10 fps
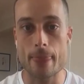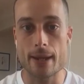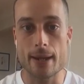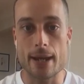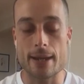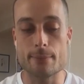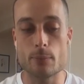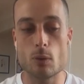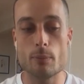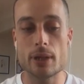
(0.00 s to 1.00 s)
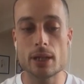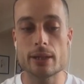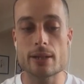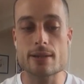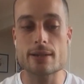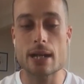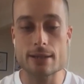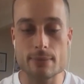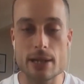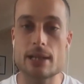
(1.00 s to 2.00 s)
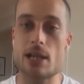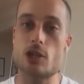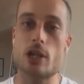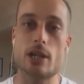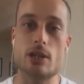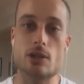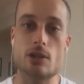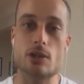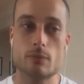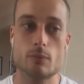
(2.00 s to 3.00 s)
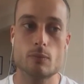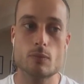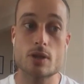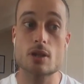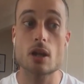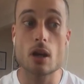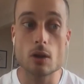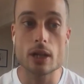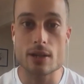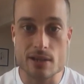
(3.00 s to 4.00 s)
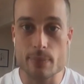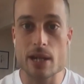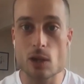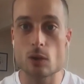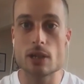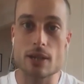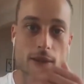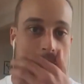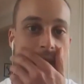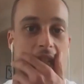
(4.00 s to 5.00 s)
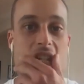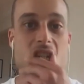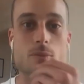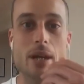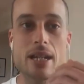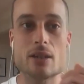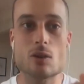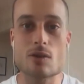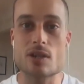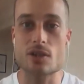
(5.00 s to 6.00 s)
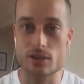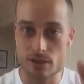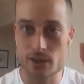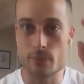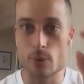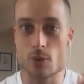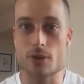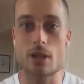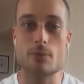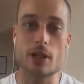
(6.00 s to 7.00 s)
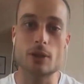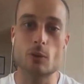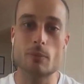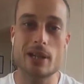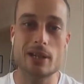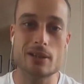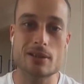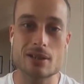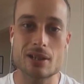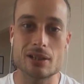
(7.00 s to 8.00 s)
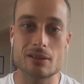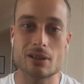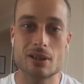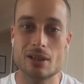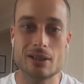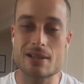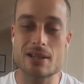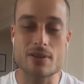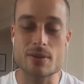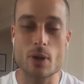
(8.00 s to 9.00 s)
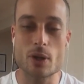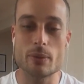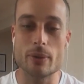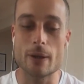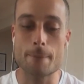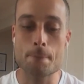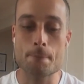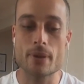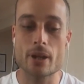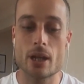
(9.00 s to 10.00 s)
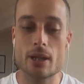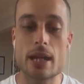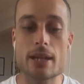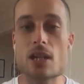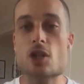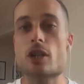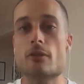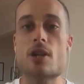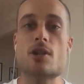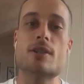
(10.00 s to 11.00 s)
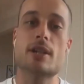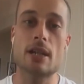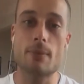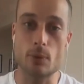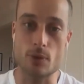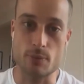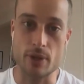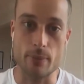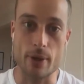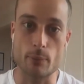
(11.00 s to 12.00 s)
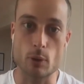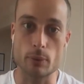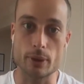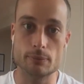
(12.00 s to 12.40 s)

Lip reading: it. And the more men that start to make that change slowly and speak on their things and just make it not such a taboo subject or make it something that's never spoken about, that next generation is going to come through and speak about it